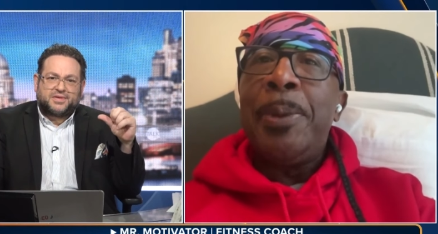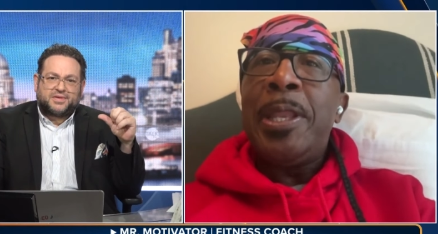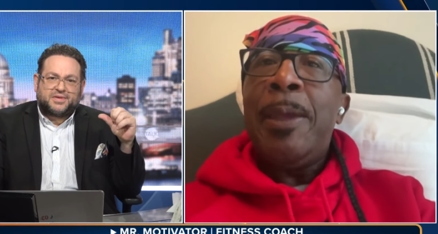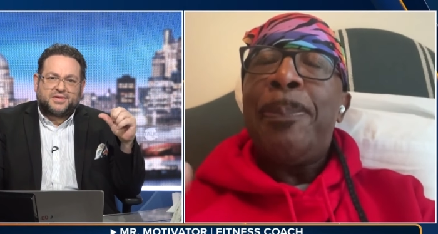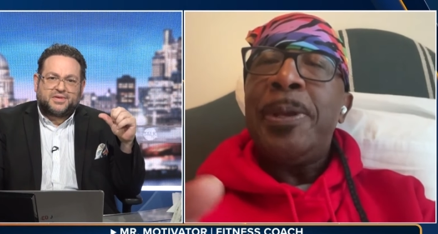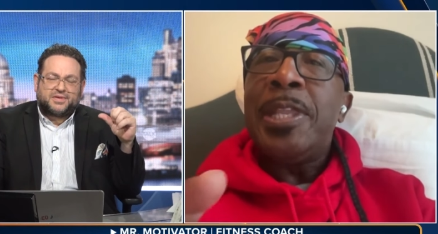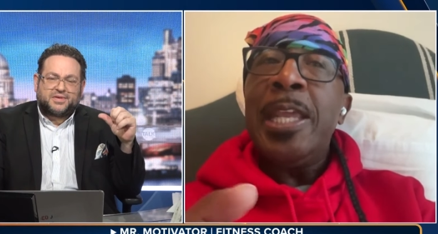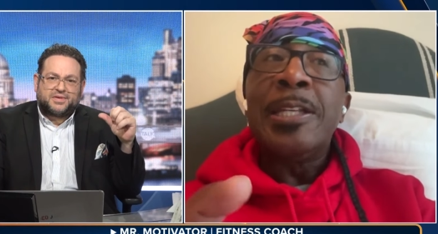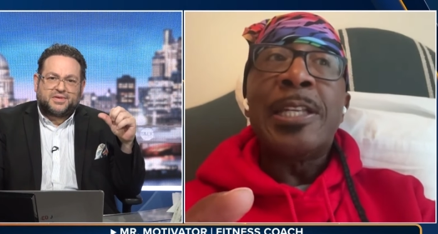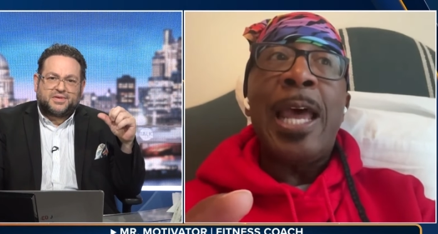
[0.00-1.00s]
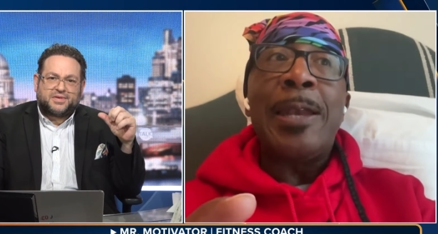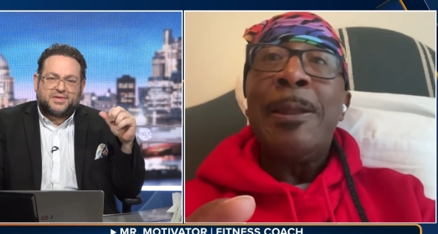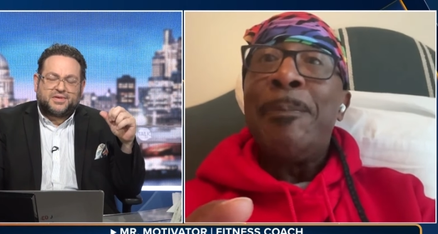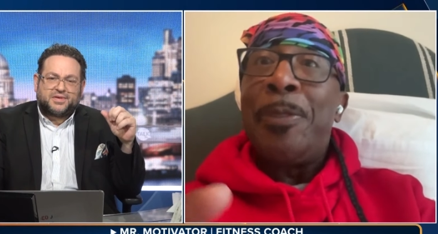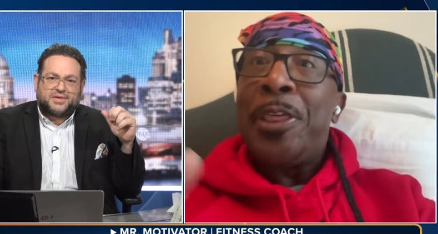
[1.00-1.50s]
Speaker 1: But there are things
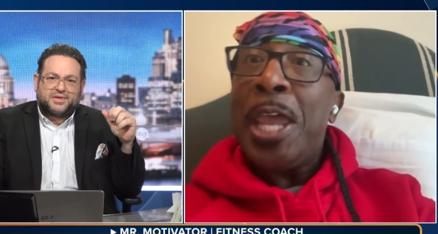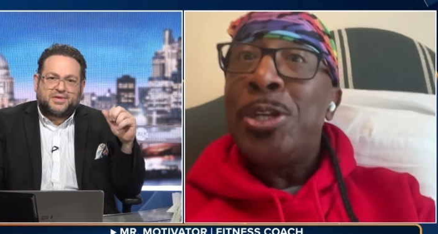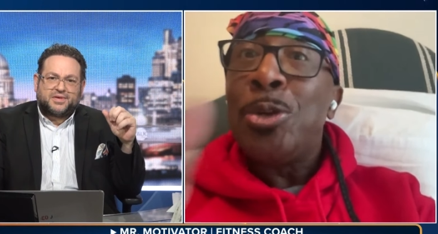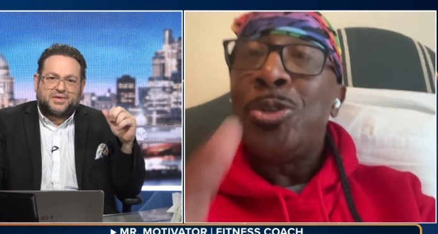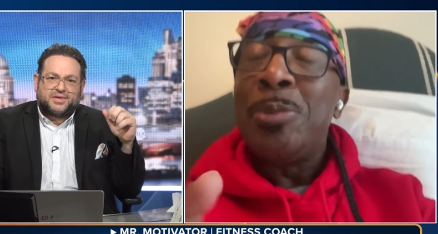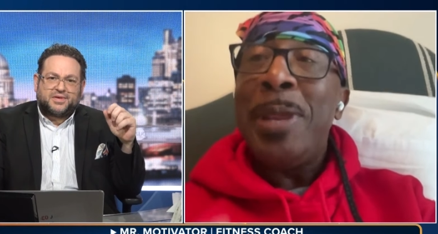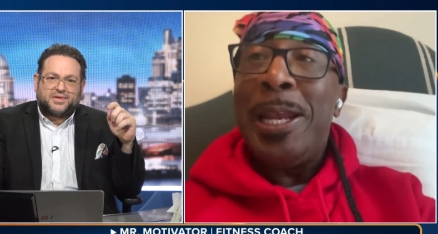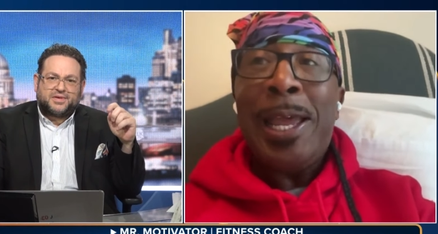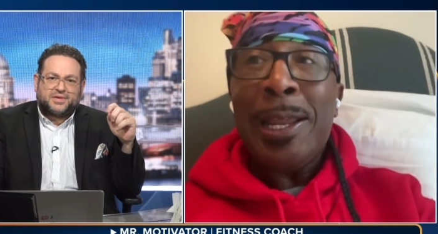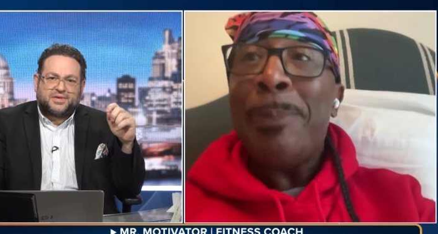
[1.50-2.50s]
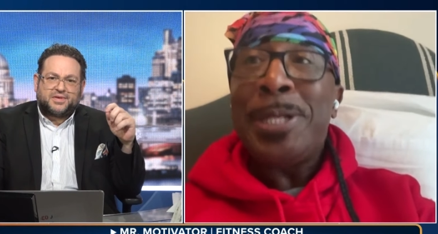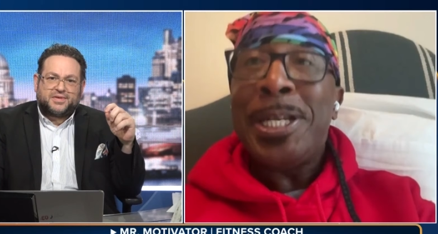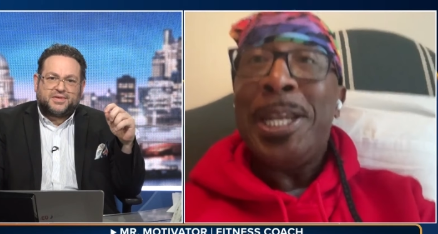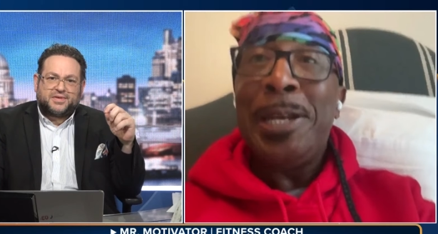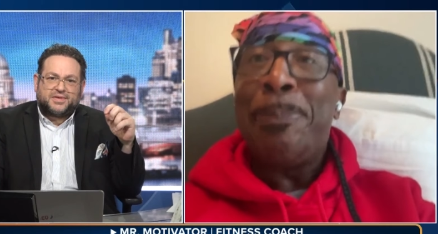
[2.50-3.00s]
that they do to me, like I'll
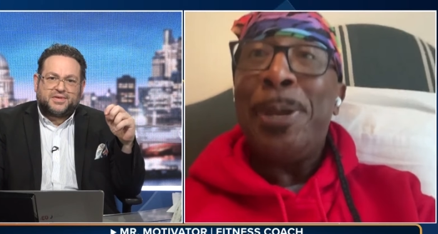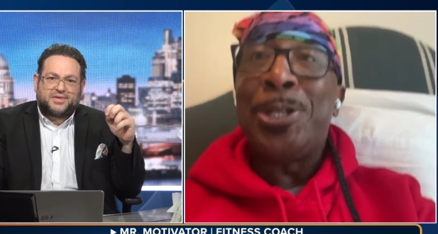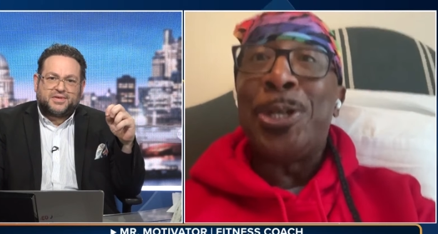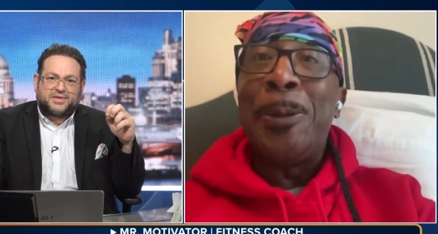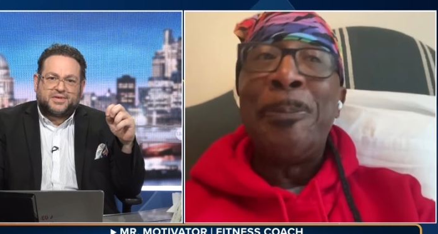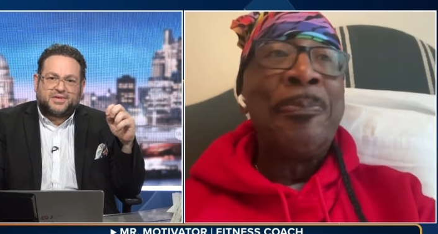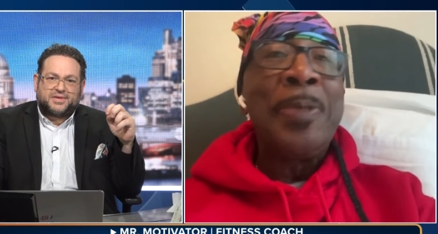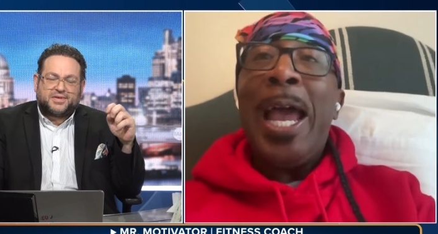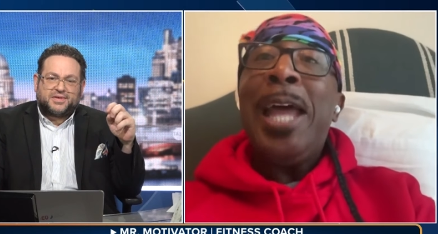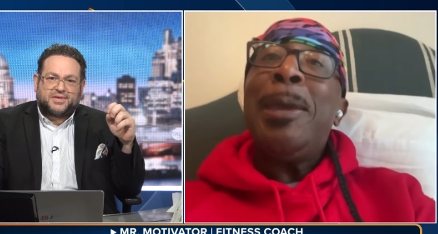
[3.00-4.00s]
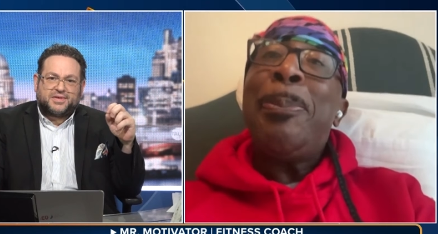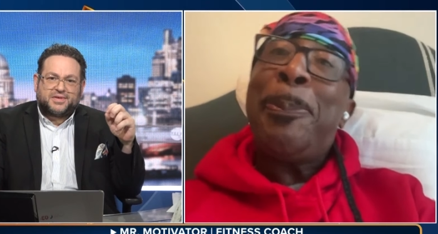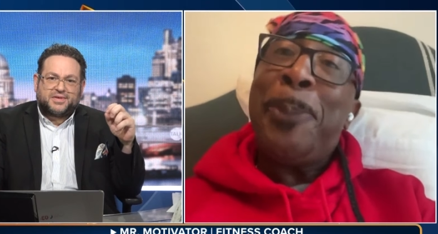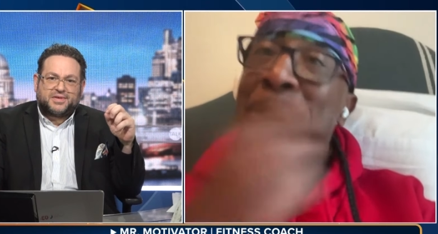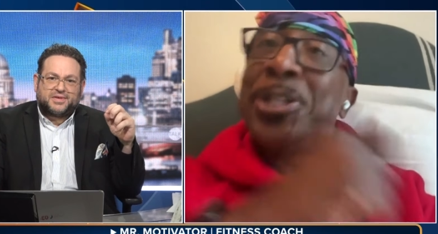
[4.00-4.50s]
be taking a picture and they
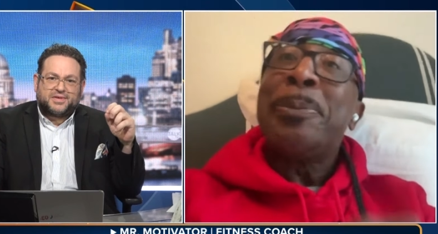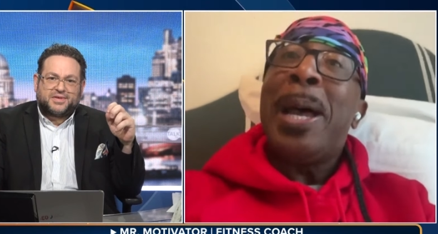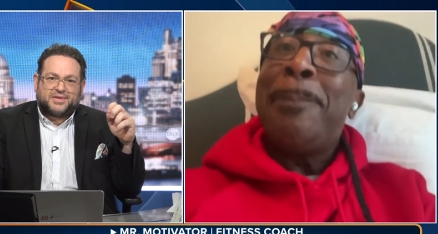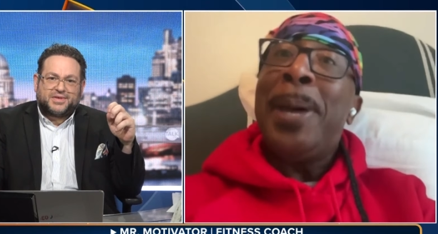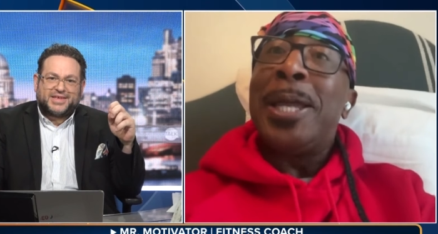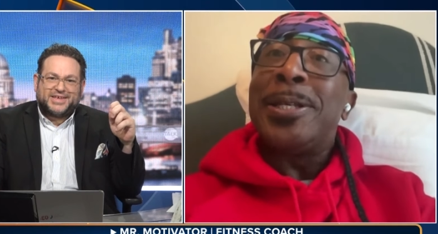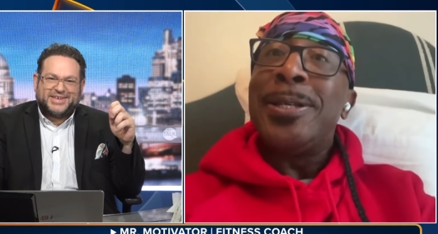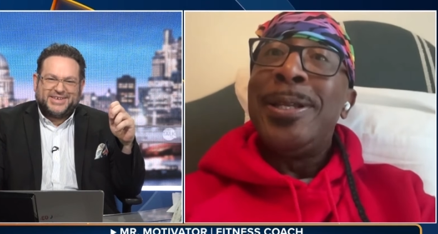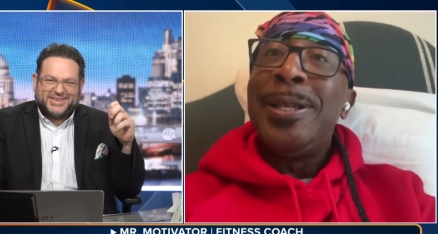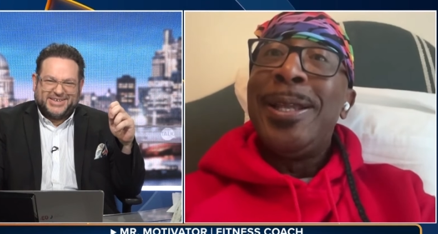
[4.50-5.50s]
are pinching my butt.